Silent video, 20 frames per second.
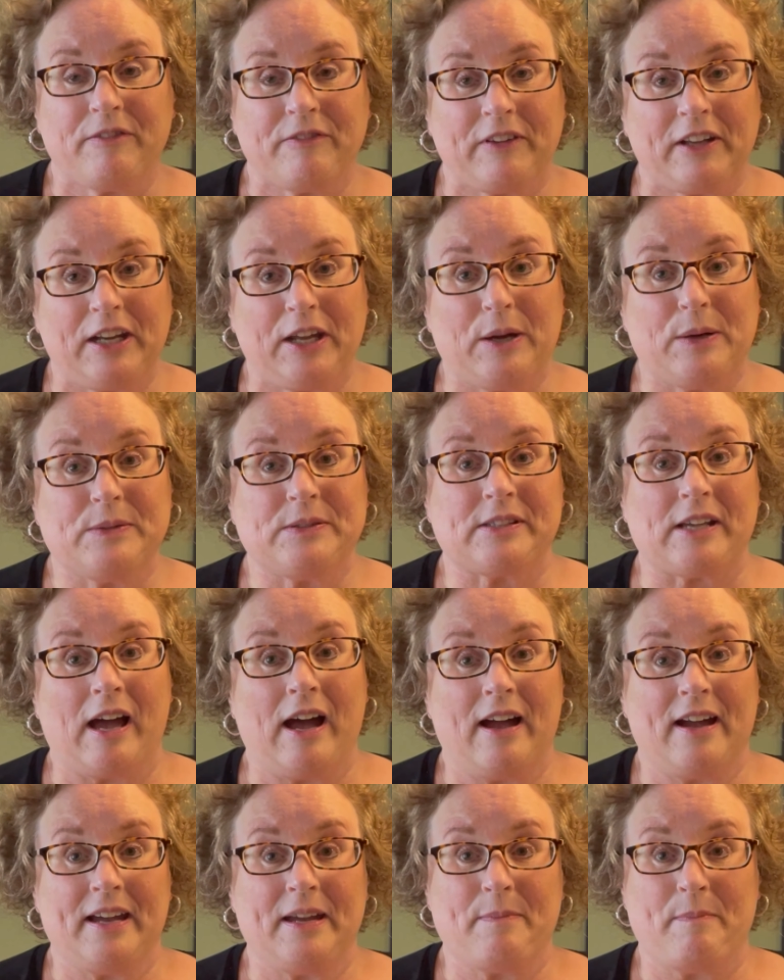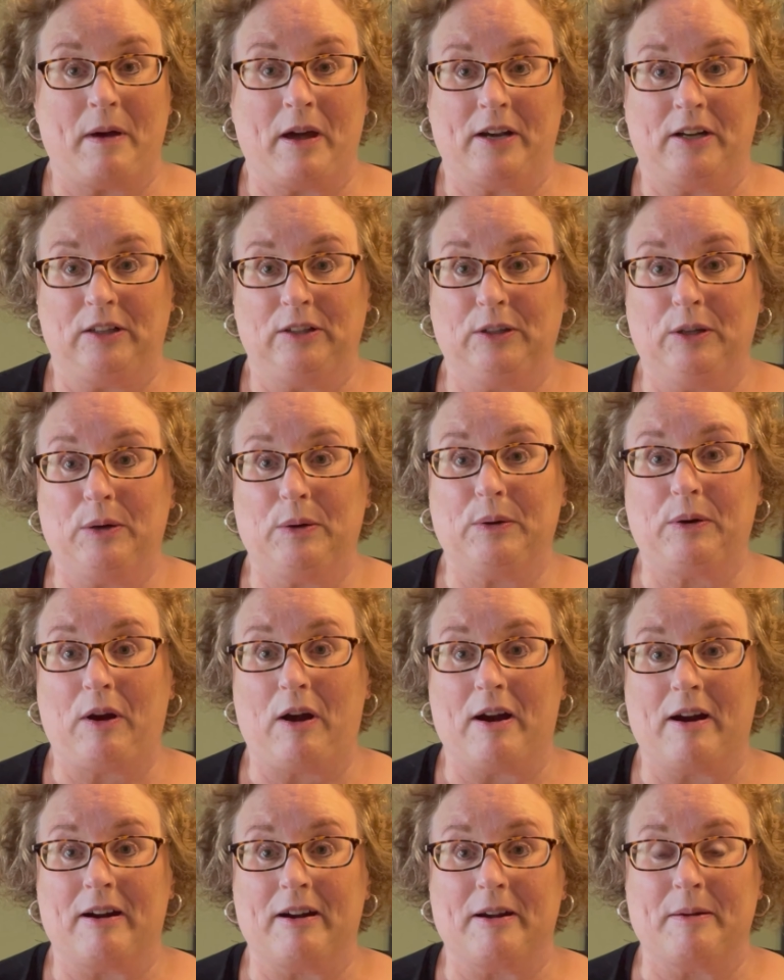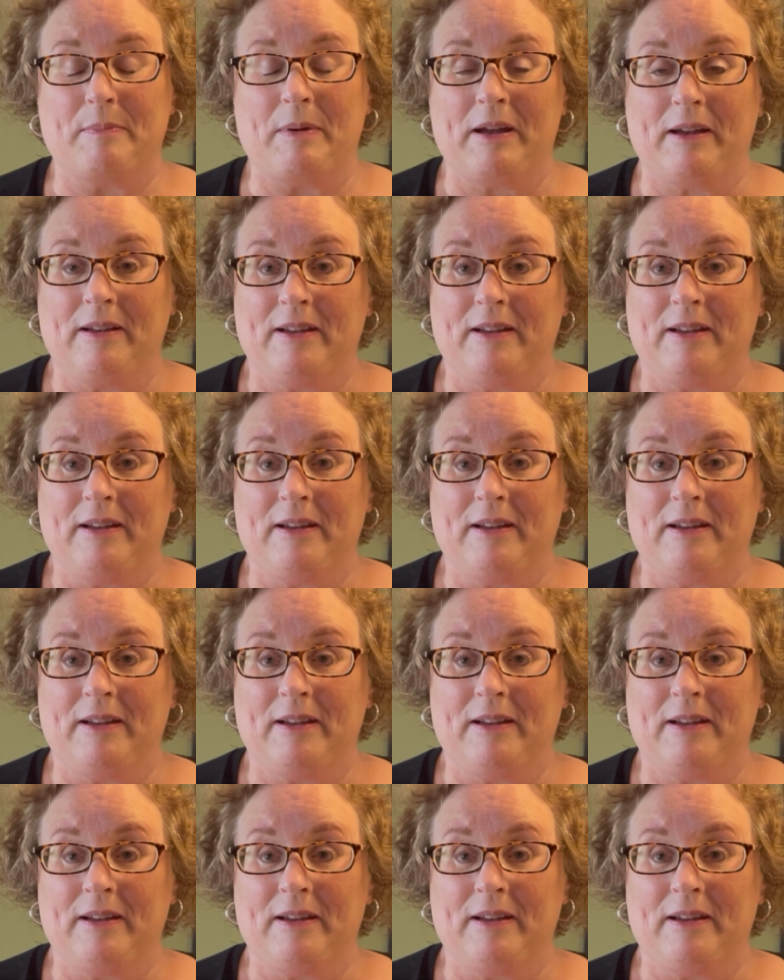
videos, I am on a low carb